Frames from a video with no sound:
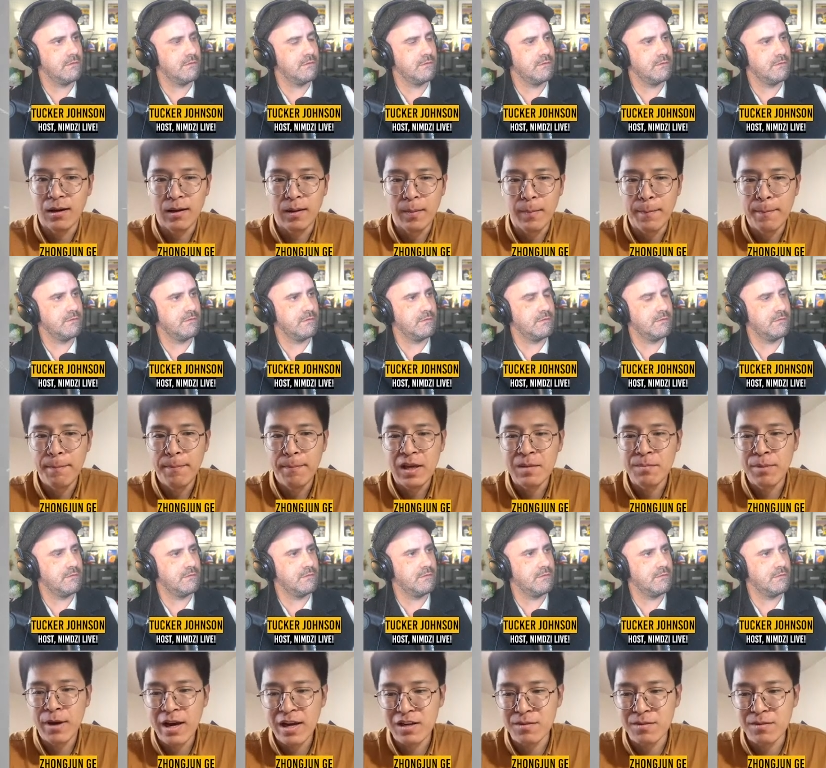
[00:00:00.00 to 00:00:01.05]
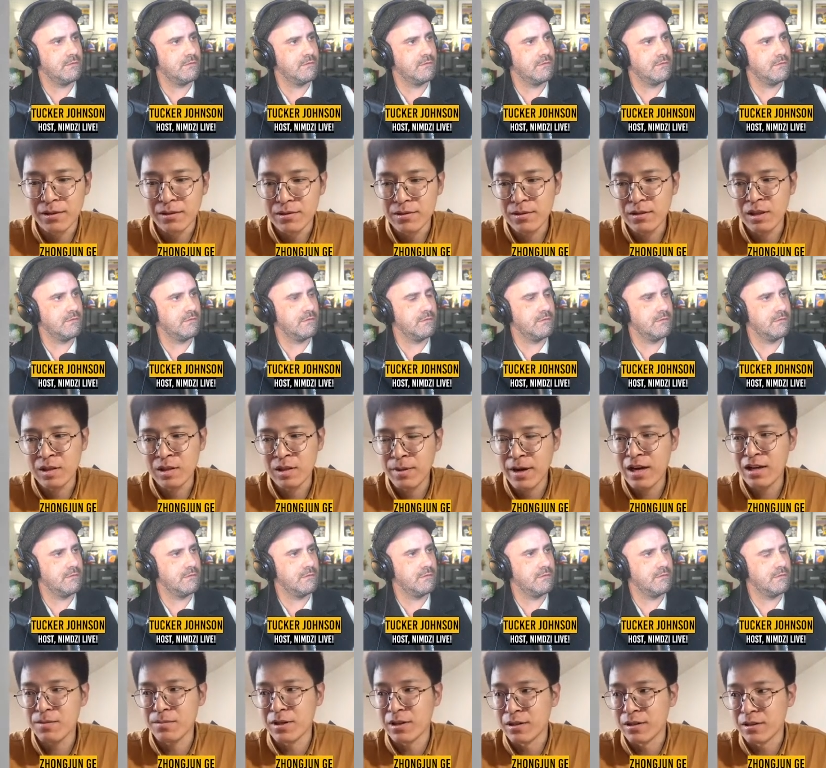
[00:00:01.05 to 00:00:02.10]
Speaker 1: Um, impediment
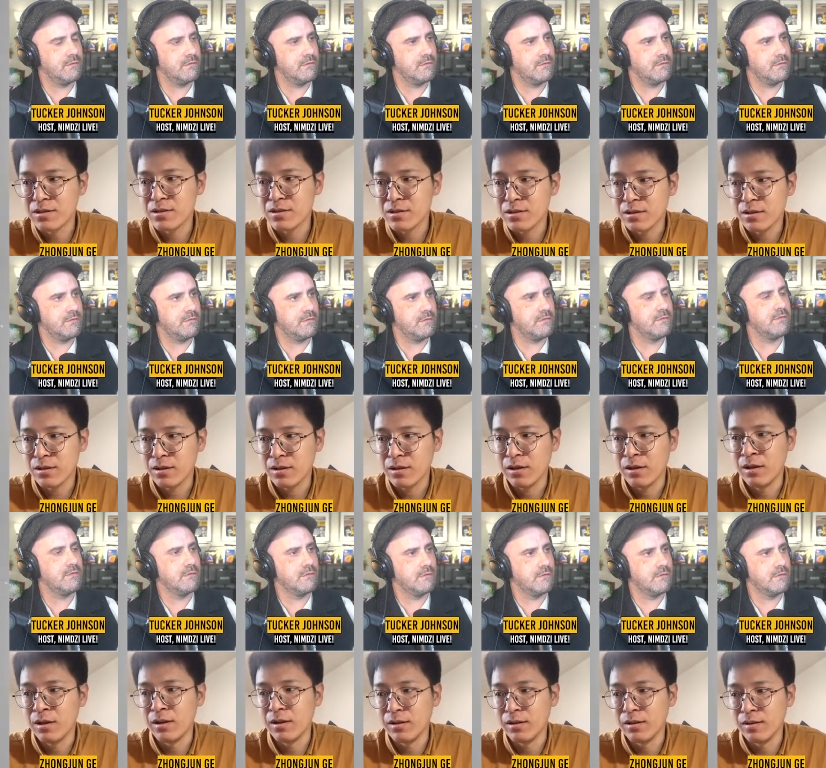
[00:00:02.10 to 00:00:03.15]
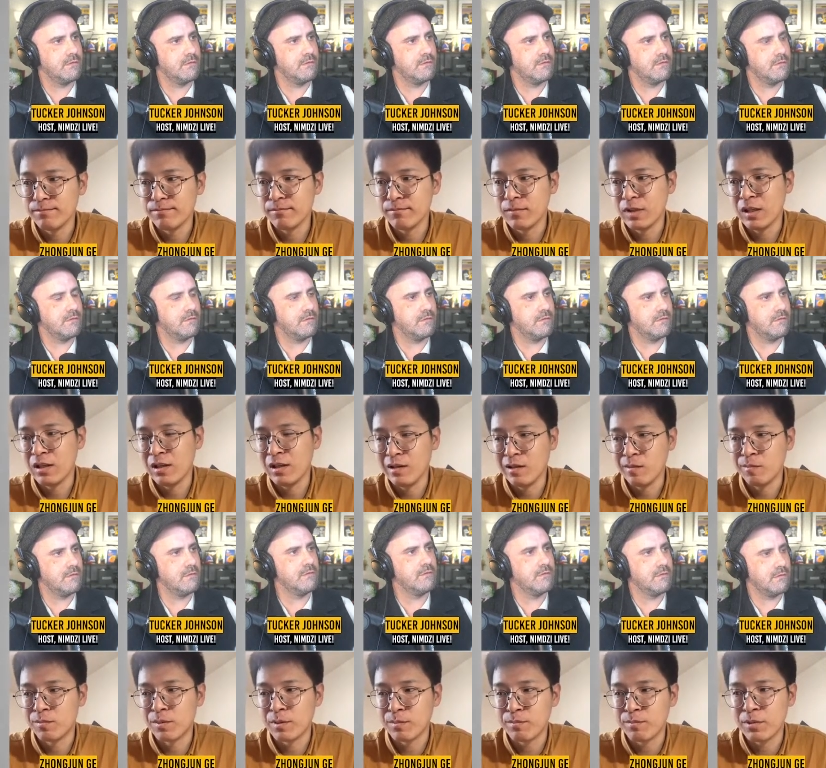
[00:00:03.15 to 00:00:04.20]
impediments uh, uh,
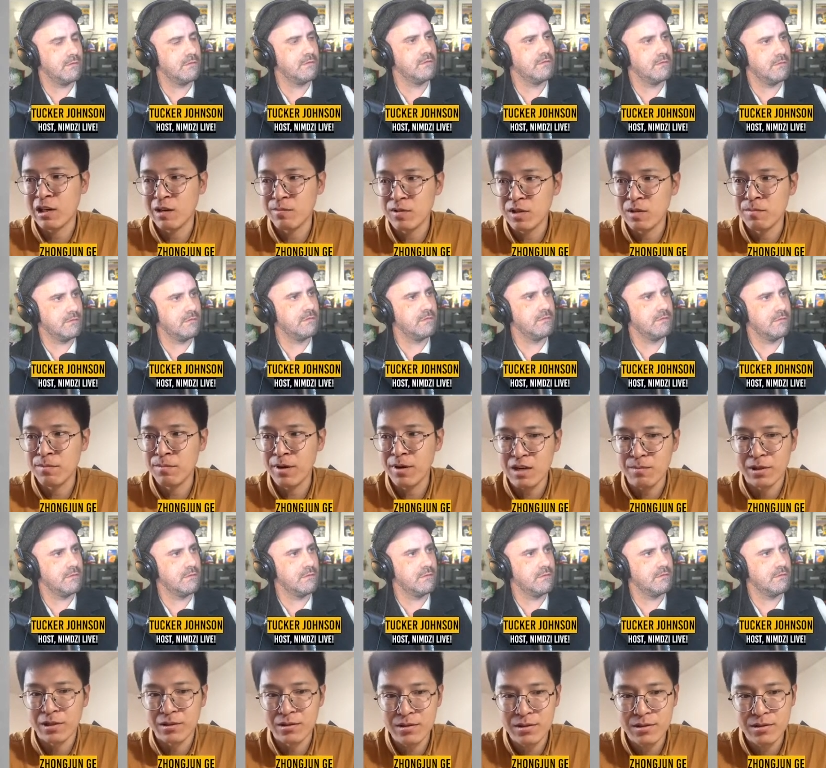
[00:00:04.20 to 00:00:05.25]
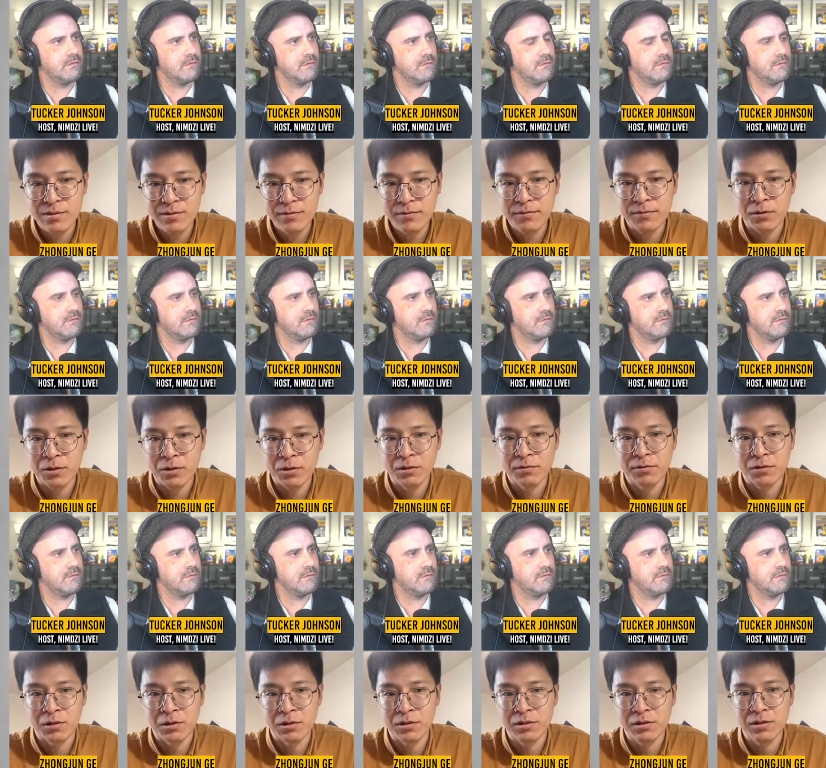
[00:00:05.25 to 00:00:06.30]
be, becomes impediments
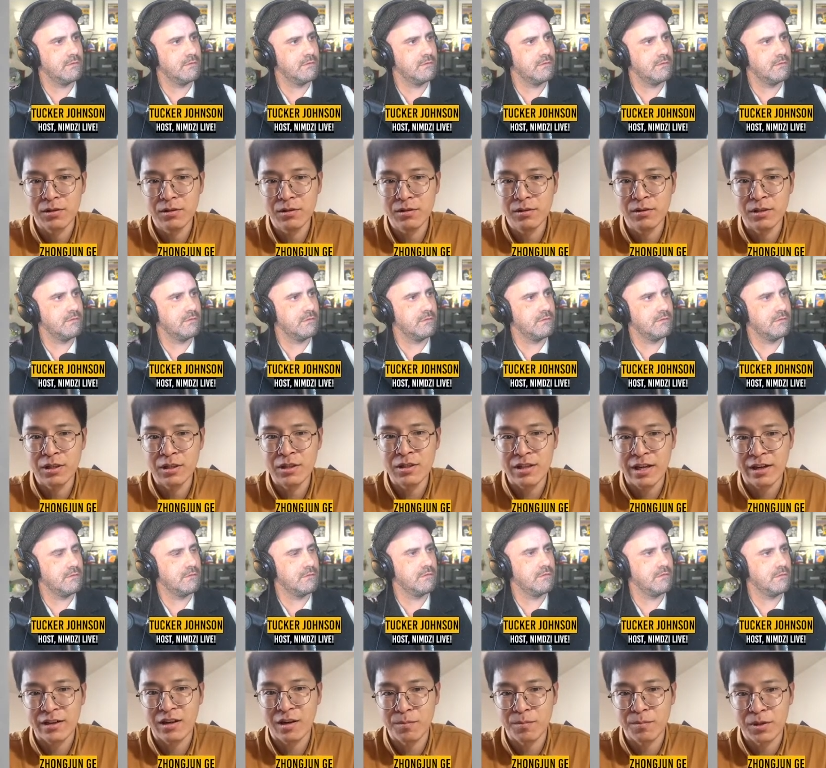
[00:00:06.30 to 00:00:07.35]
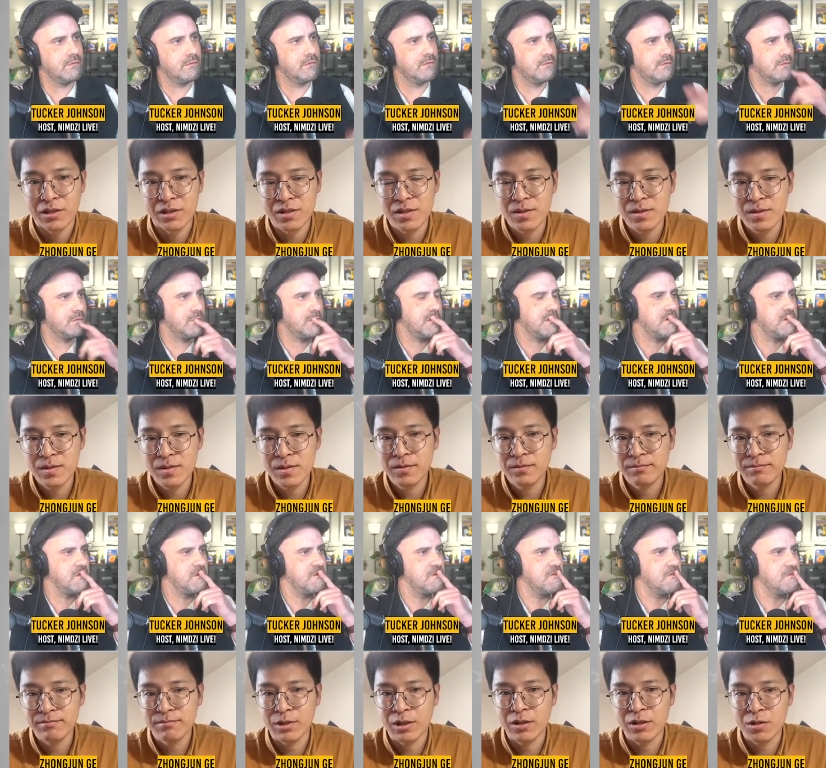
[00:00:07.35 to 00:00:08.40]
for for these tech companies
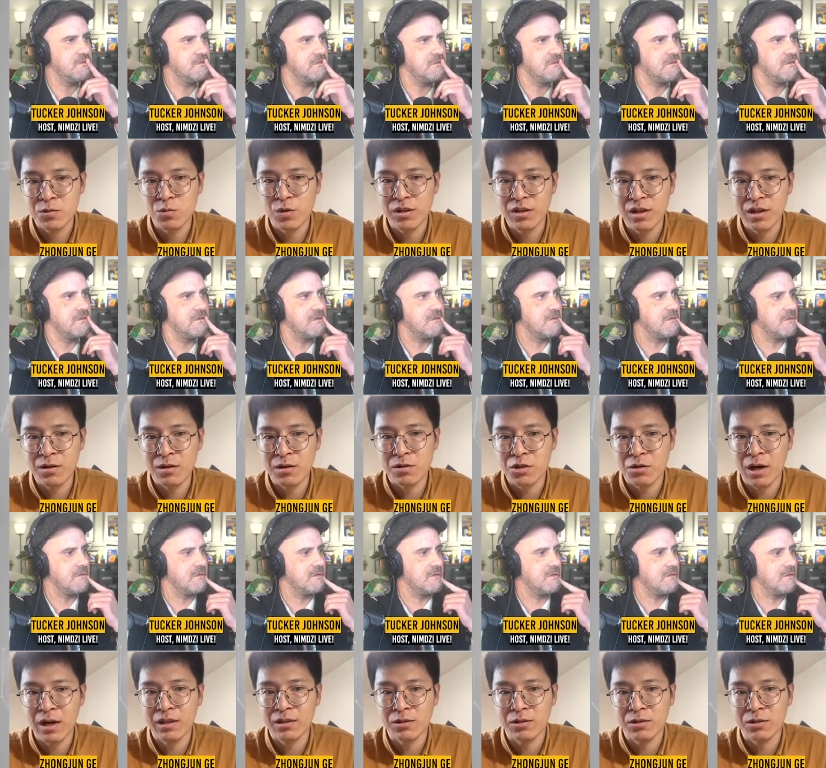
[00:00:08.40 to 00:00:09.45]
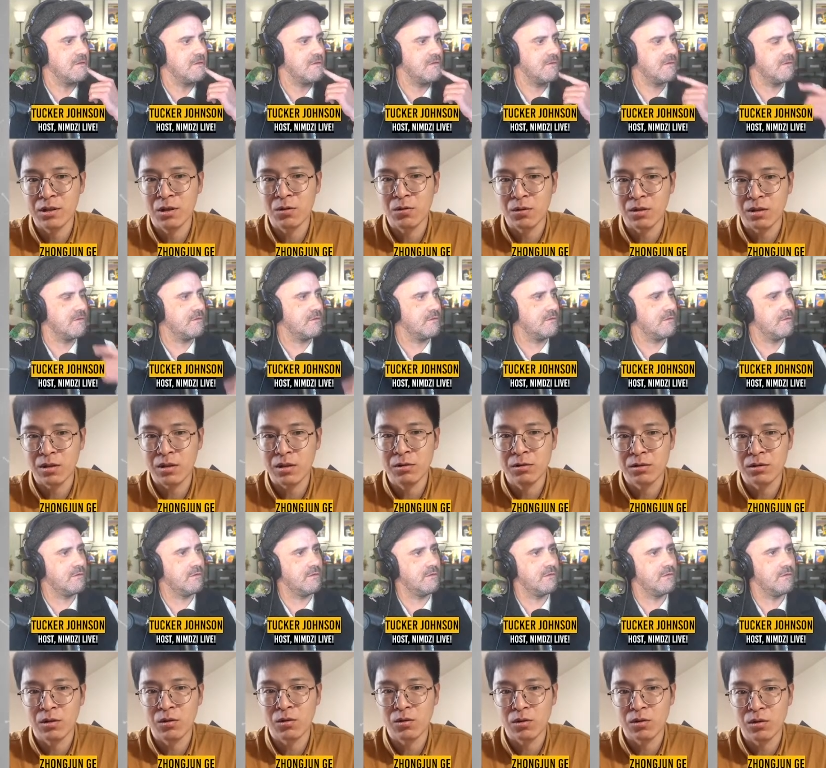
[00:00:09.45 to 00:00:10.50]
because when they are trying to go
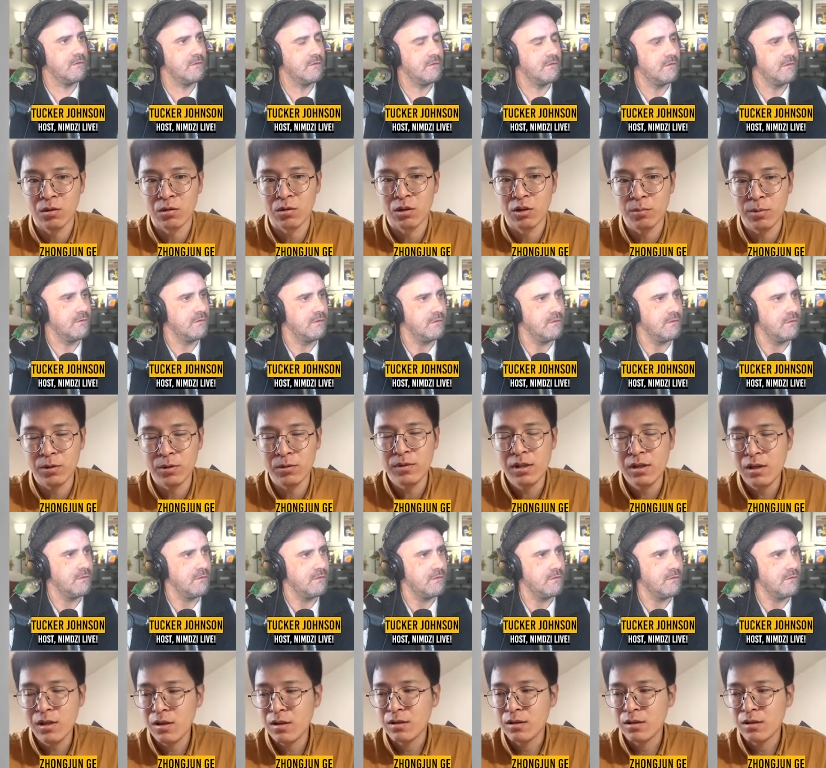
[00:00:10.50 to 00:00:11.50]
go go go global